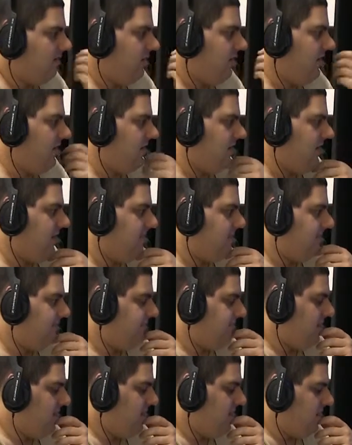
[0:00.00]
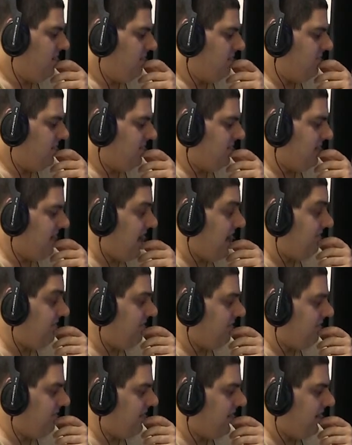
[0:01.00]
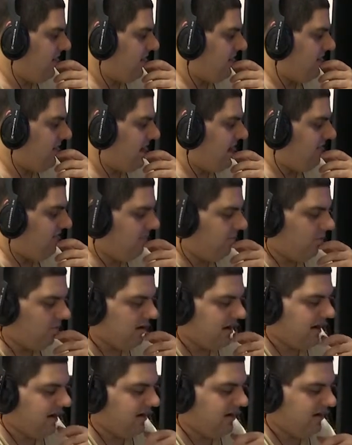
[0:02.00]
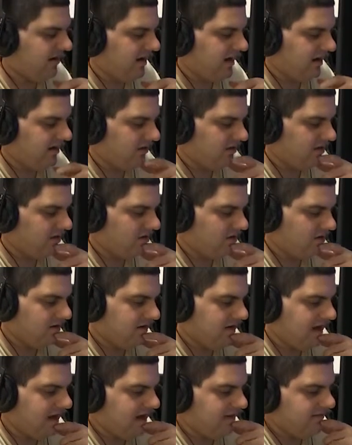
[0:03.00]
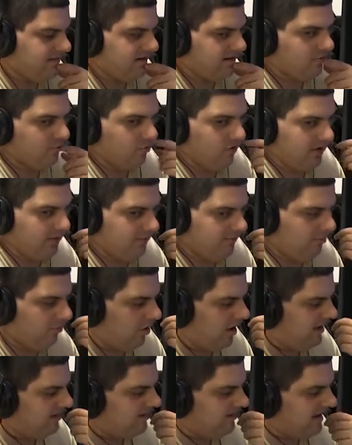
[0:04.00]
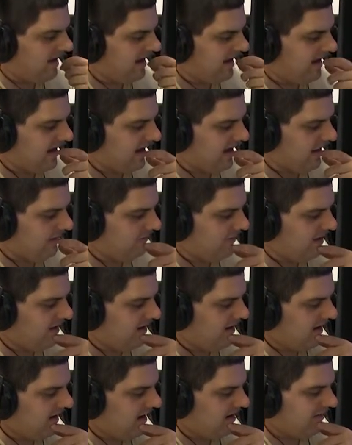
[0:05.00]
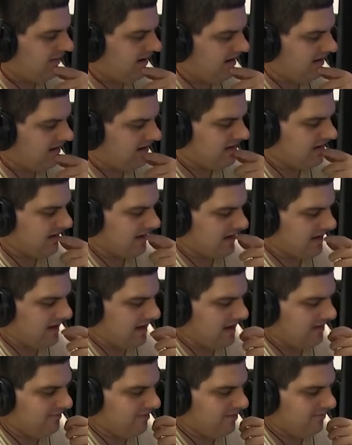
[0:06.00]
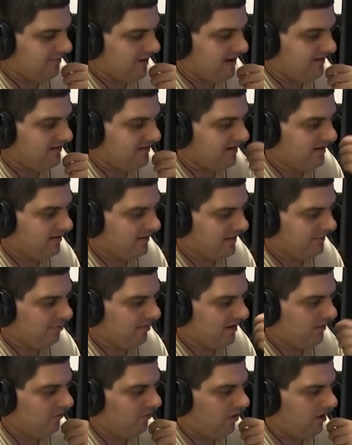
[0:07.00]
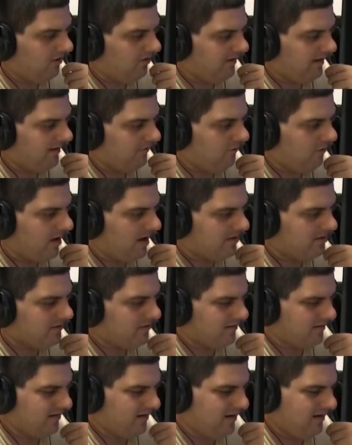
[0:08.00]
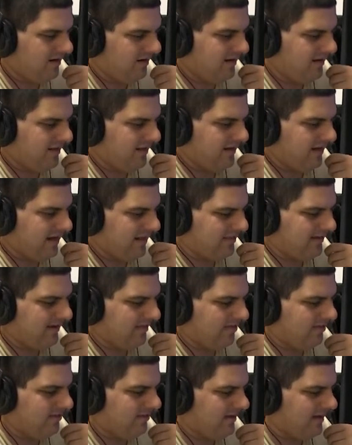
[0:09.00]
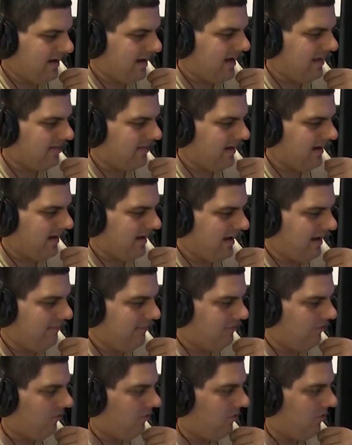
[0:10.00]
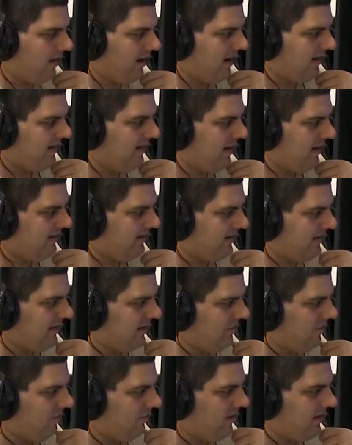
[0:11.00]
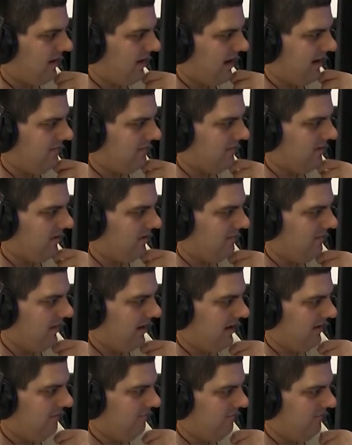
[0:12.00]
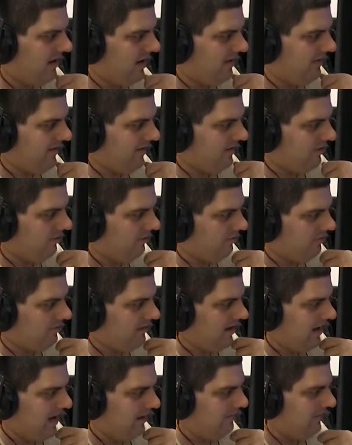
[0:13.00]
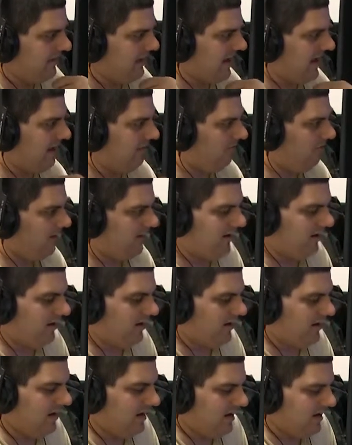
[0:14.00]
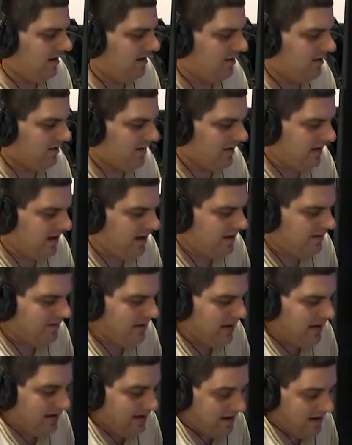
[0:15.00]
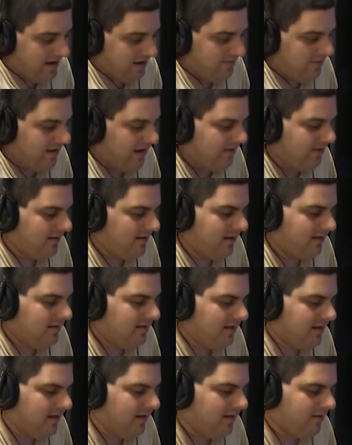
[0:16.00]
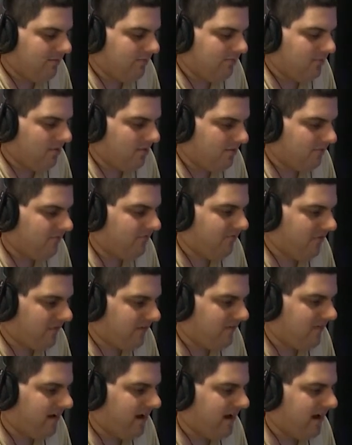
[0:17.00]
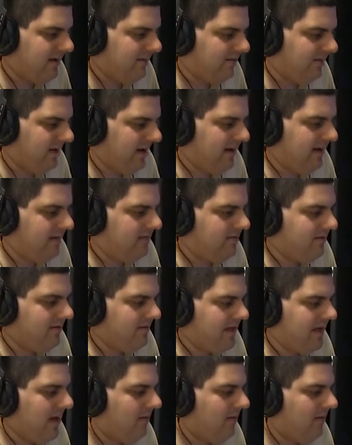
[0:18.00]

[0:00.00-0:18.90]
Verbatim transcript: but um, but Davin, but Erica Davenport had a, had another good game. She had 21 points in that game. It'll be an interesting game, especially because they play Walled Lake Western, and they got that they got that game with Orion. I think that Orion game is going to be a very close game in that one. You know, the key in that game, I think, is for the, for the Dragon ladies in